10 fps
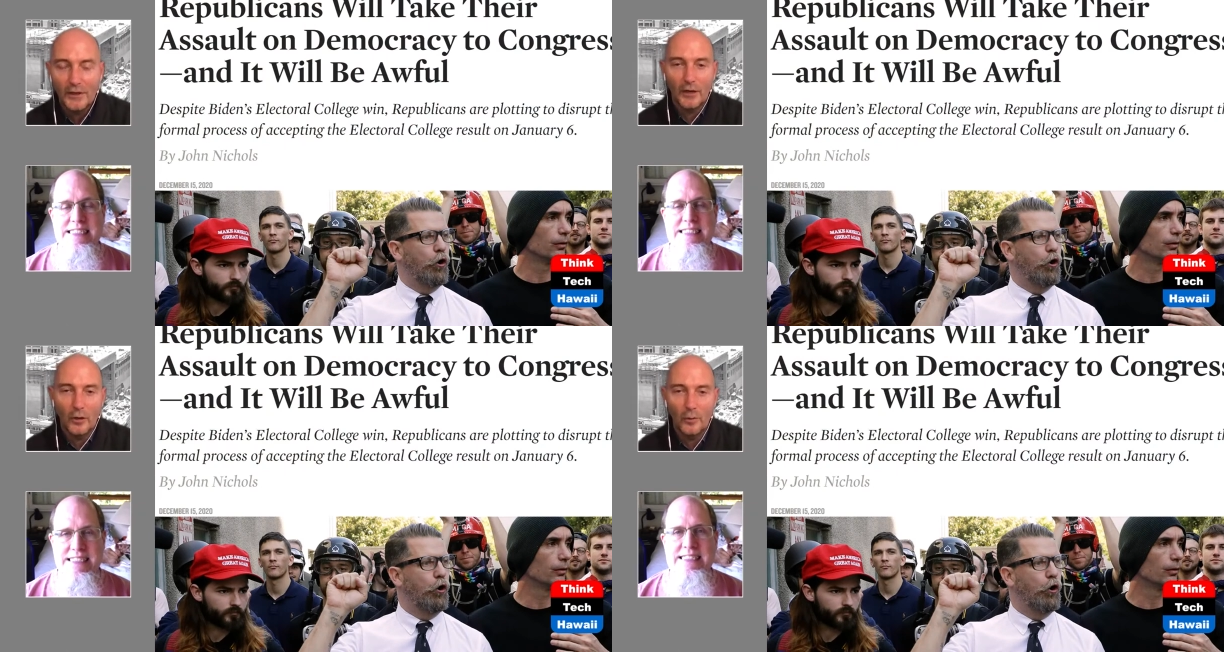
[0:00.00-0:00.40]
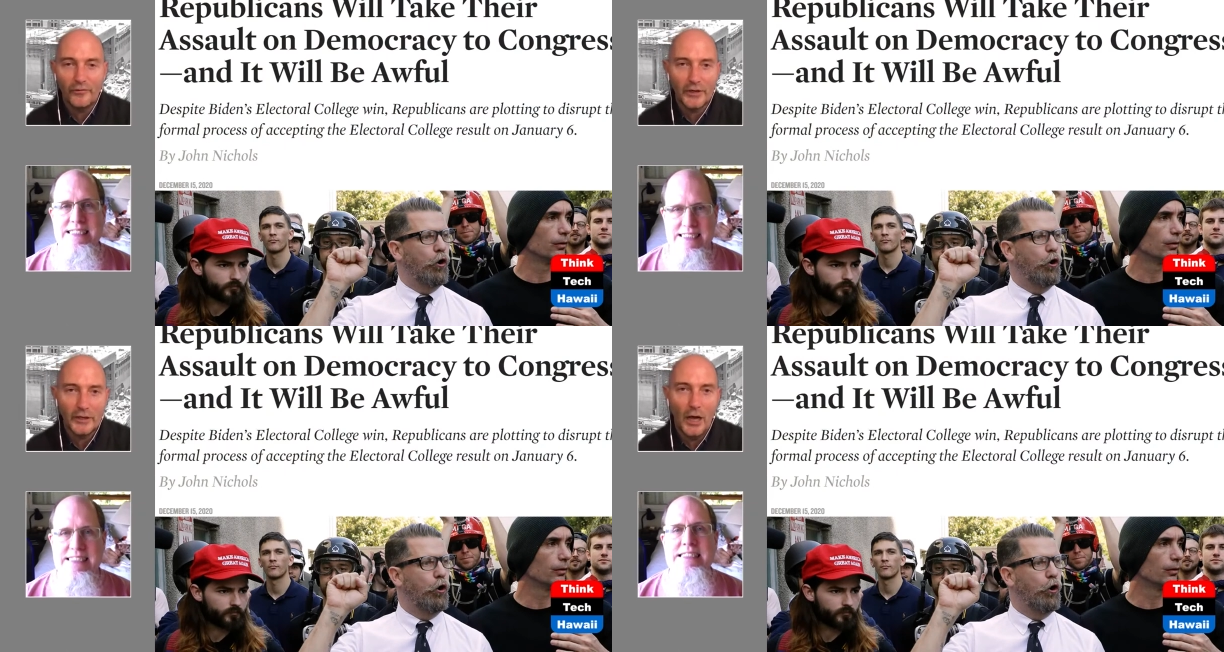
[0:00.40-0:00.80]
Speaker 1: and
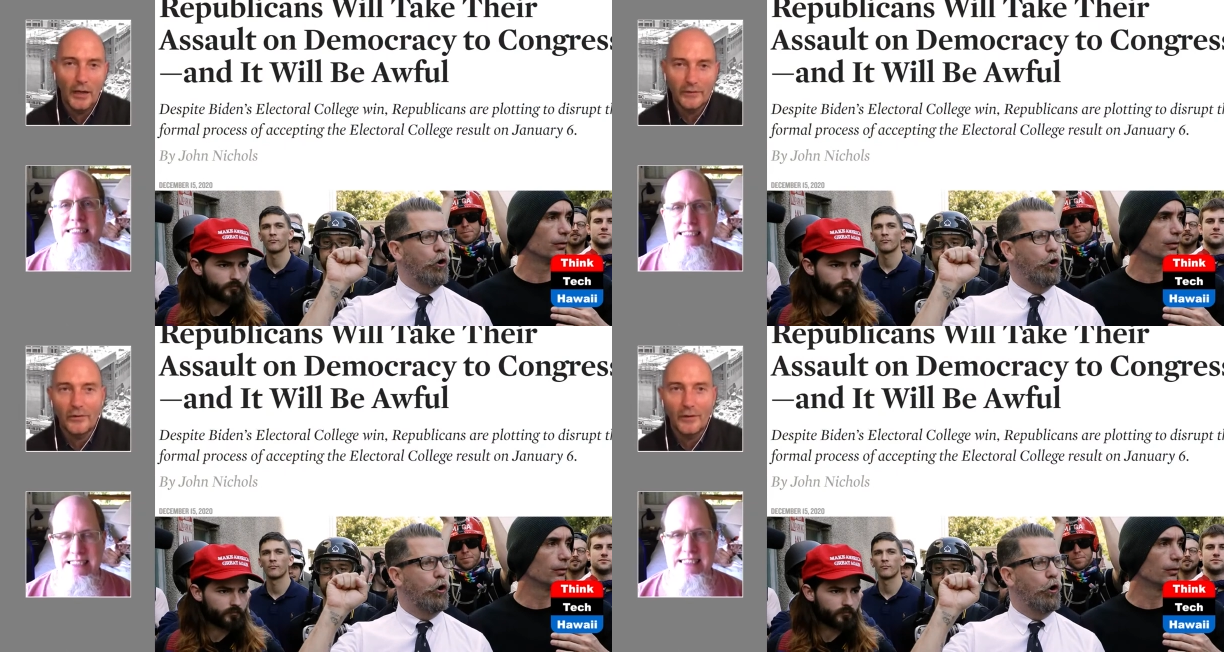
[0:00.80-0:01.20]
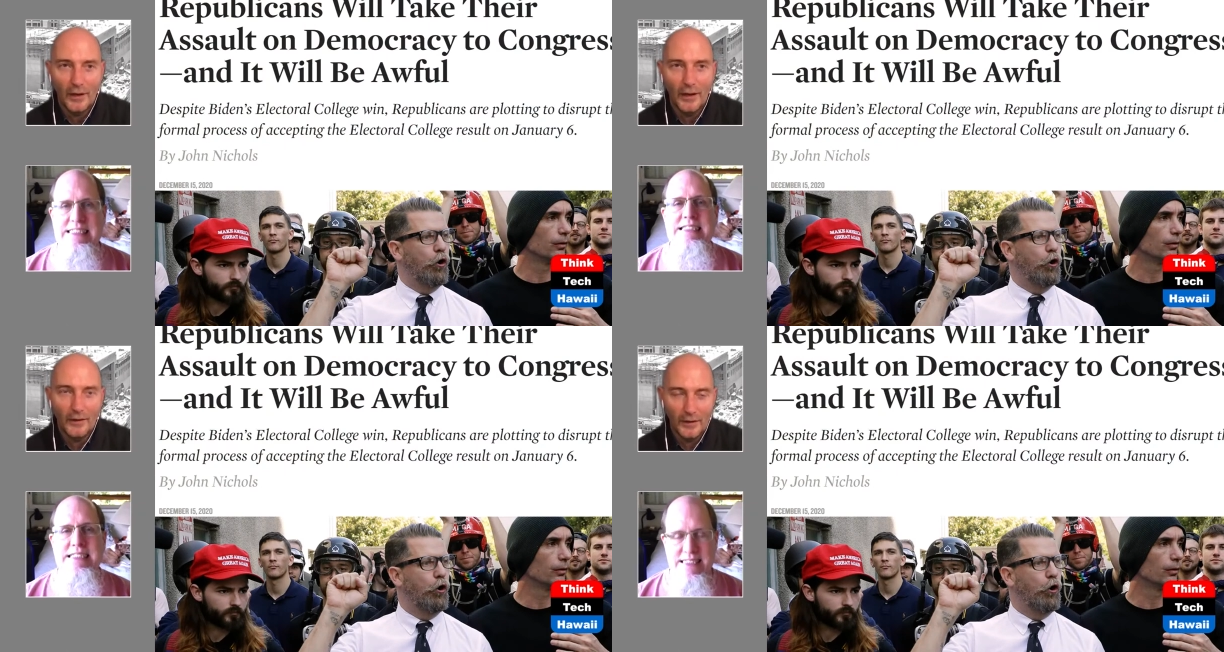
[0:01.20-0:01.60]
hopefully not
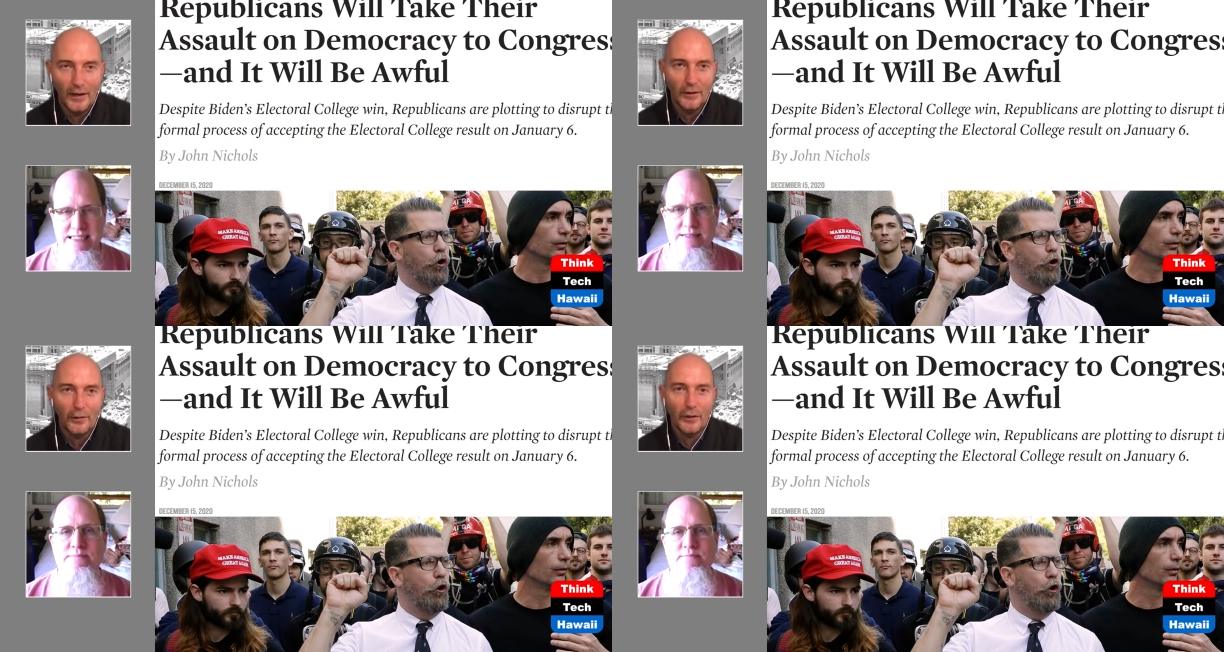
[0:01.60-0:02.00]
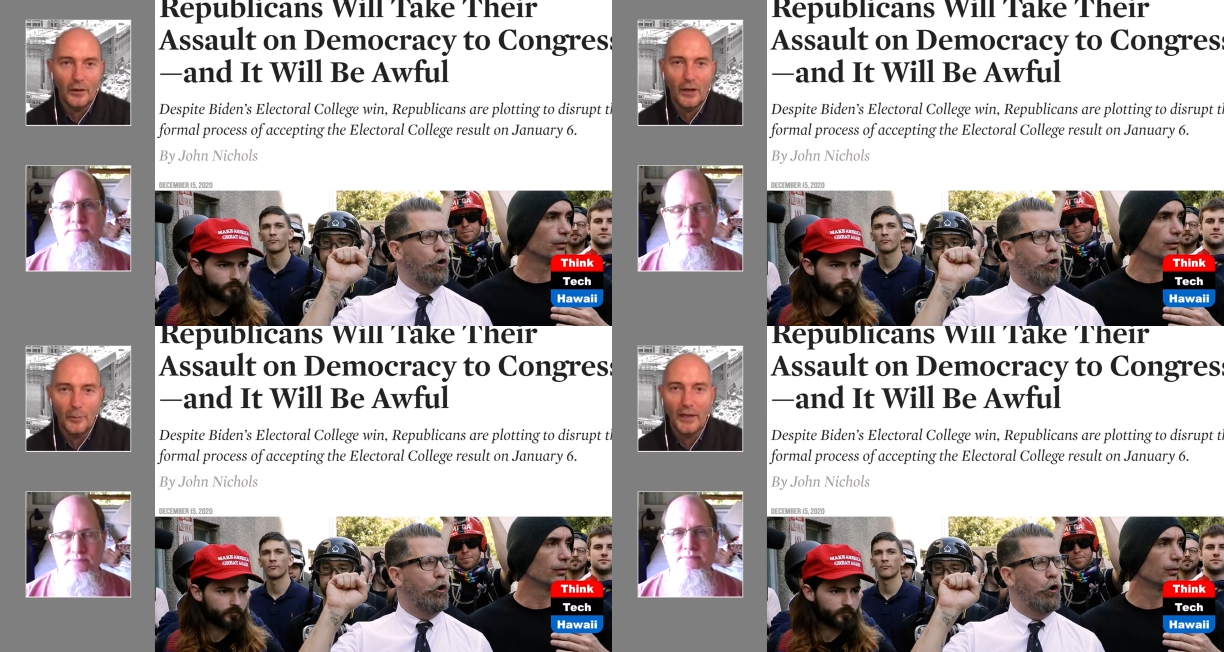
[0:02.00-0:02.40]
uh, anything
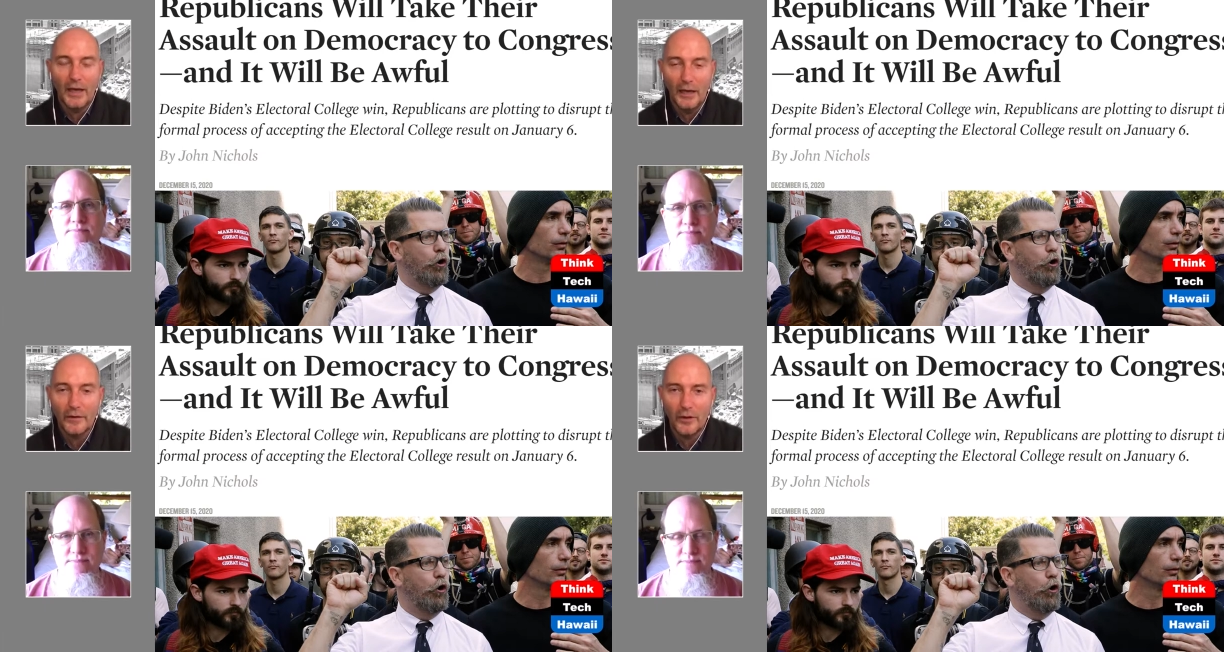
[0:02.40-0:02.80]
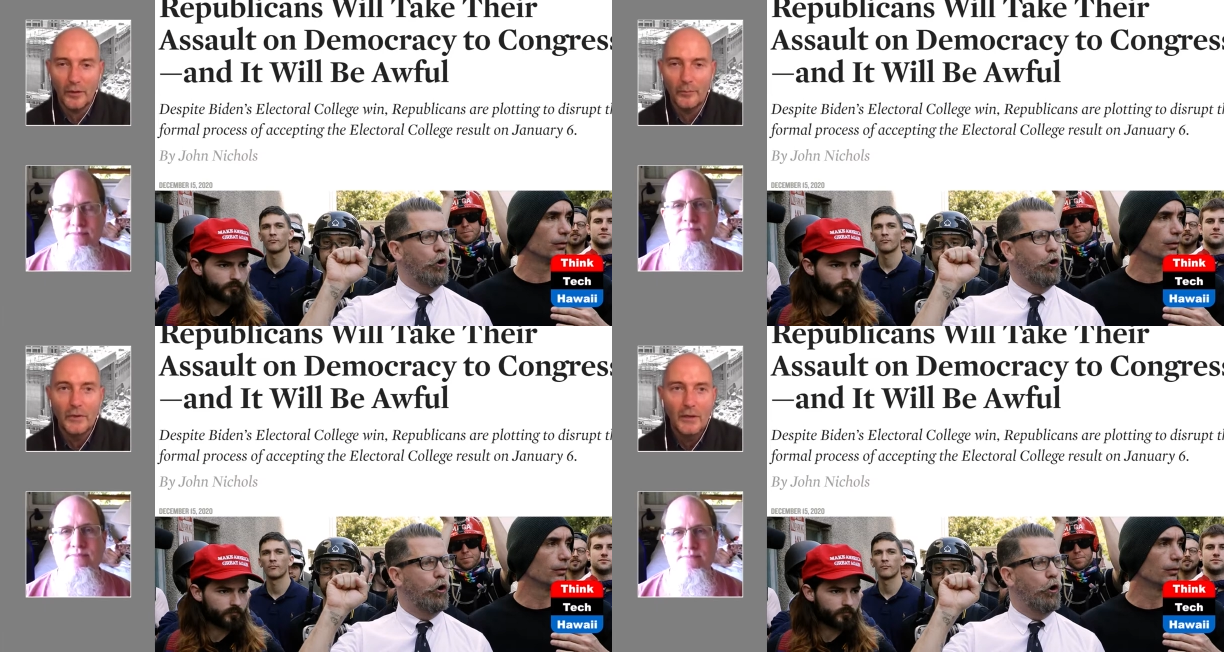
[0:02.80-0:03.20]
coming out of
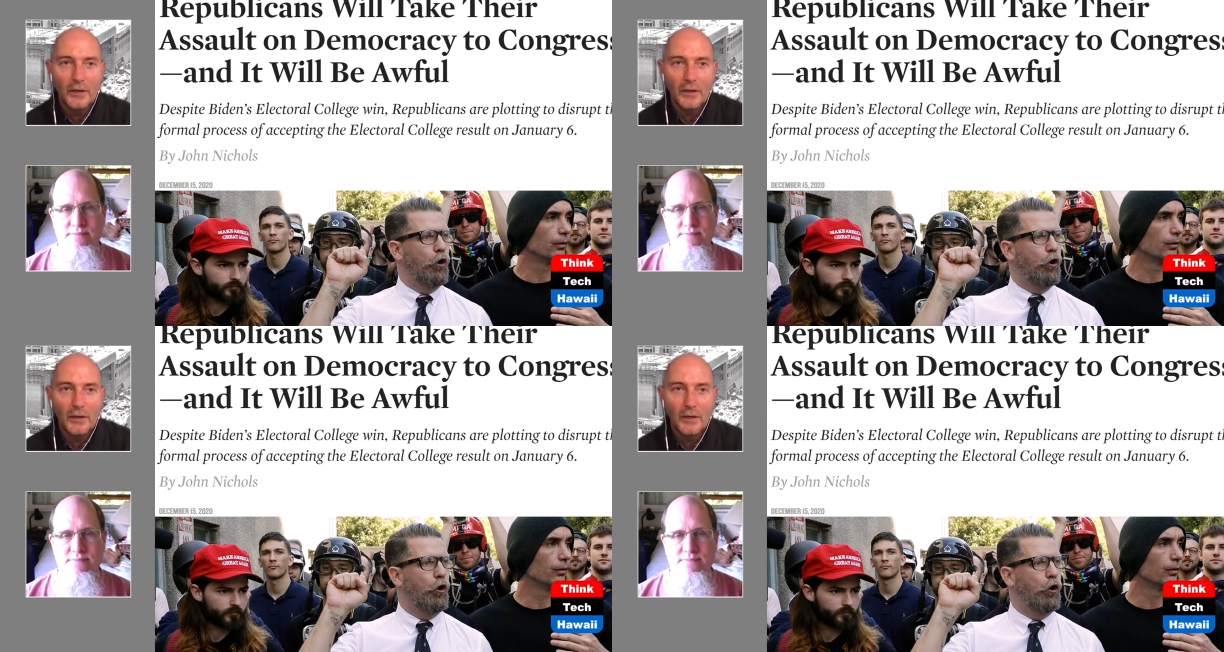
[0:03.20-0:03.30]
them